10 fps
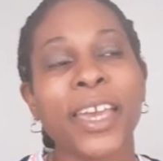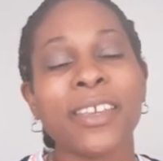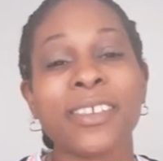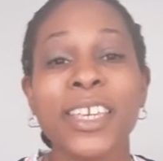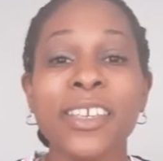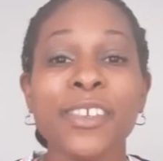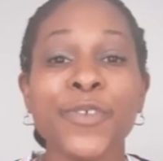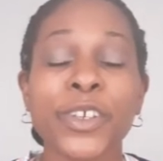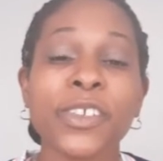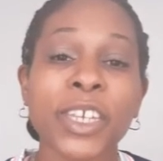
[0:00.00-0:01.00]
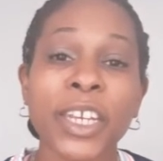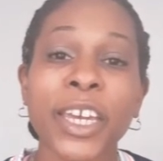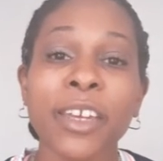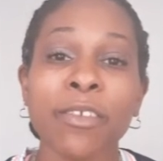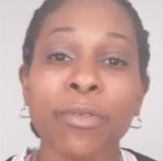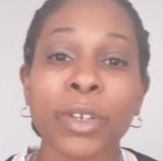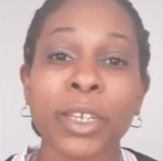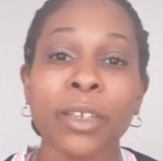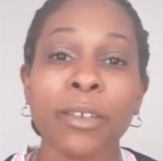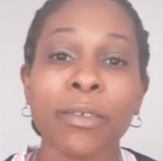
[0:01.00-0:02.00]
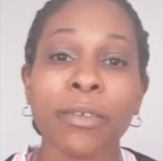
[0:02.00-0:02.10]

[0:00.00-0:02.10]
it's easy for us to get angry.